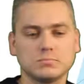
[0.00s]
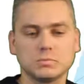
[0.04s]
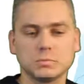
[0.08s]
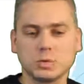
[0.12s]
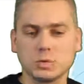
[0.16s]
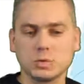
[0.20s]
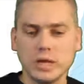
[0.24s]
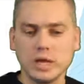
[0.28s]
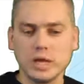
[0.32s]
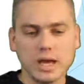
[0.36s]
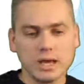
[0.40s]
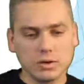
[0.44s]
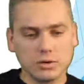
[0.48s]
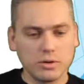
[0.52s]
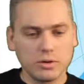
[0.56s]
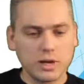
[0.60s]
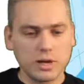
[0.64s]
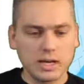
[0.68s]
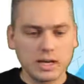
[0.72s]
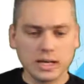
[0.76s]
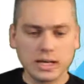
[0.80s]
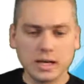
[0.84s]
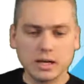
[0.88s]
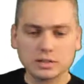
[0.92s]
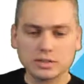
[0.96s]
Yeah, create
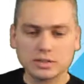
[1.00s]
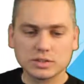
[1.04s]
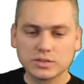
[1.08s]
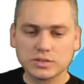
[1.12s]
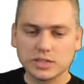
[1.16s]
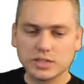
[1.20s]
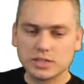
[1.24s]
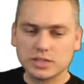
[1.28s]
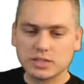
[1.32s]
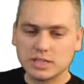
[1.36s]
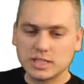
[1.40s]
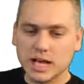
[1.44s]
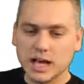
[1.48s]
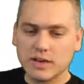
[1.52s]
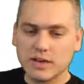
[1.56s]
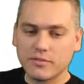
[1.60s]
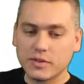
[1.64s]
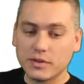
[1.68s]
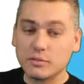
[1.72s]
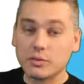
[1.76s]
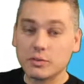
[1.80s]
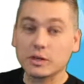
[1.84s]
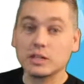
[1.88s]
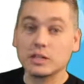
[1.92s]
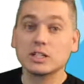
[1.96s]
accounts for your staff,
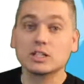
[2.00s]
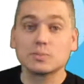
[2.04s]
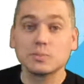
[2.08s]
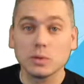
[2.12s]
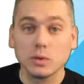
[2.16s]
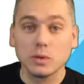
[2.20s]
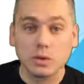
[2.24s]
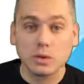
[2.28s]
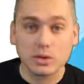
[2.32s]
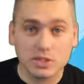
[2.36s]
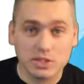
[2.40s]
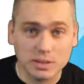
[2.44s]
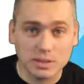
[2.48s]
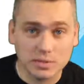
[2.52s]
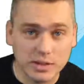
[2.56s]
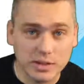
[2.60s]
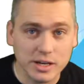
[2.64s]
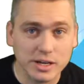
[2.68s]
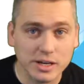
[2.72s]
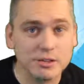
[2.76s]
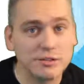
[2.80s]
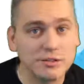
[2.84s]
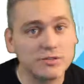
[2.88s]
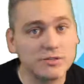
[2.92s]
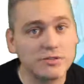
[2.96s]
and we're going to explore some of the
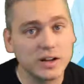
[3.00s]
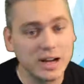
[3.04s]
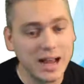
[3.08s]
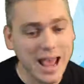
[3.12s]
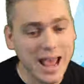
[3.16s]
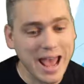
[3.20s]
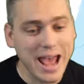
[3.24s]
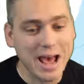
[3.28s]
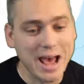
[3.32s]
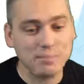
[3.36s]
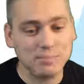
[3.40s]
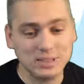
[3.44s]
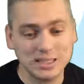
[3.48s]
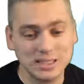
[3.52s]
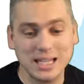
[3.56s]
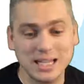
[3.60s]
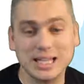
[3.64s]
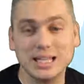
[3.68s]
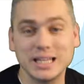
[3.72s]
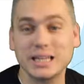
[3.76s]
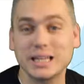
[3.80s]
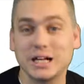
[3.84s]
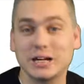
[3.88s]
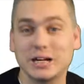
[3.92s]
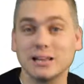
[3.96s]
other fun apps
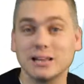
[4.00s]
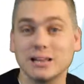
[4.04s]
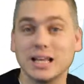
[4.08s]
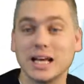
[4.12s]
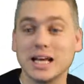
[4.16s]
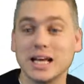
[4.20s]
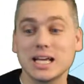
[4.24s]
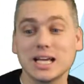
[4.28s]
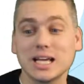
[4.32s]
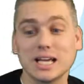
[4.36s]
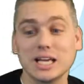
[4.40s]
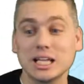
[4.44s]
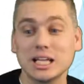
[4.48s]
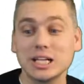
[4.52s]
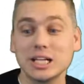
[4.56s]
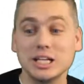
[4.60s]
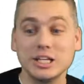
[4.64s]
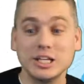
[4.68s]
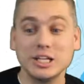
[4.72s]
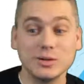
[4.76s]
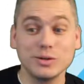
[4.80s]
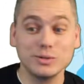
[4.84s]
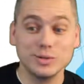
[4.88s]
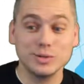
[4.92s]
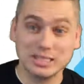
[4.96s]
in there, like
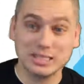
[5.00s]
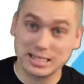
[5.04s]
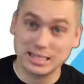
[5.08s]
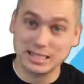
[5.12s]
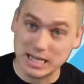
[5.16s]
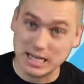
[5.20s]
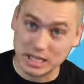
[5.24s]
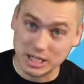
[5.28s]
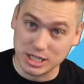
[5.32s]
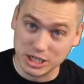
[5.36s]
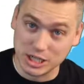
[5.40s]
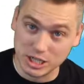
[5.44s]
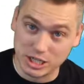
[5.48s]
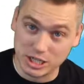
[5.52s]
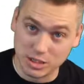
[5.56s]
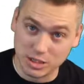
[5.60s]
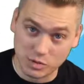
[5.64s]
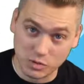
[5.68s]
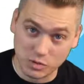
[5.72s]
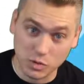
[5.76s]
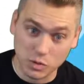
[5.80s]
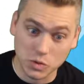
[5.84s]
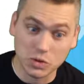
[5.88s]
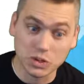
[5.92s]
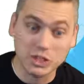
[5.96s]
NoteStation
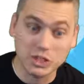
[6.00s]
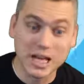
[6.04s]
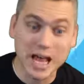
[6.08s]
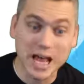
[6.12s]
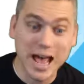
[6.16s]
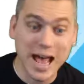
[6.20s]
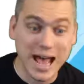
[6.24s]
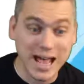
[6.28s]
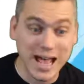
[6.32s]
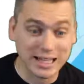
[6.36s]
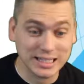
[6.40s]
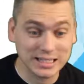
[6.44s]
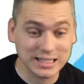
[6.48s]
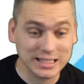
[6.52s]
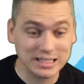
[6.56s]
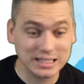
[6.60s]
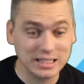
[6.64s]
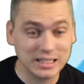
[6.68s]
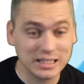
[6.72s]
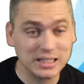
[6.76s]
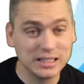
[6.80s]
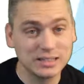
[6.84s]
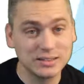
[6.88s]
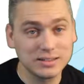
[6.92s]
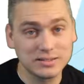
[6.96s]
or Chat,
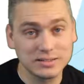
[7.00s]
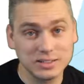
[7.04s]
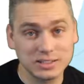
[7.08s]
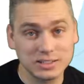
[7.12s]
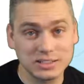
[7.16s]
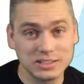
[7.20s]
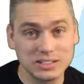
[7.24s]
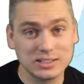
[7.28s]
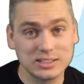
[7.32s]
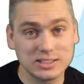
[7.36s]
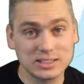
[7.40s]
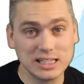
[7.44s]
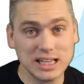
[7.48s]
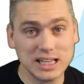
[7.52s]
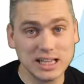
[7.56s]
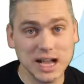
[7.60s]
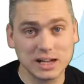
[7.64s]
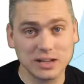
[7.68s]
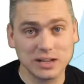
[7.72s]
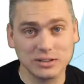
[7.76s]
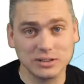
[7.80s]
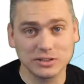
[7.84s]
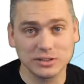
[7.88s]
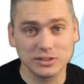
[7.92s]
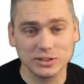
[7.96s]
which is a Slack
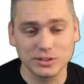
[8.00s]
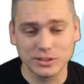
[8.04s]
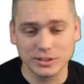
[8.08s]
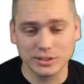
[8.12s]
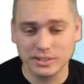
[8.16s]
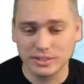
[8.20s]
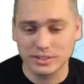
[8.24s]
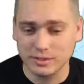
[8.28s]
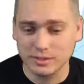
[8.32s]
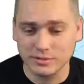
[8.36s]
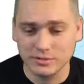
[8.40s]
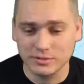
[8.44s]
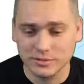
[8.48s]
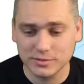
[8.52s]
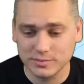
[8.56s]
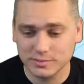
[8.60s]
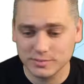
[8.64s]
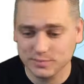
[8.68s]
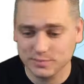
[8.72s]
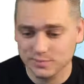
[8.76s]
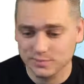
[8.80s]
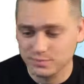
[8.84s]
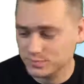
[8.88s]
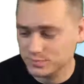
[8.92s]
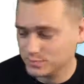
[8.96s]
alternative.
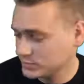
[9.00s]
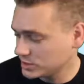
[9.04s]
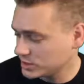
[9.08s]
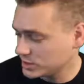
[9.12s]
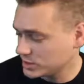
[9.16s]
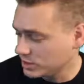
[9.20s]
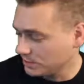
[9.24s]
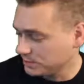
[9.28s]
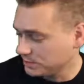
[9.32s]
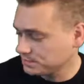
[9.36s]
So,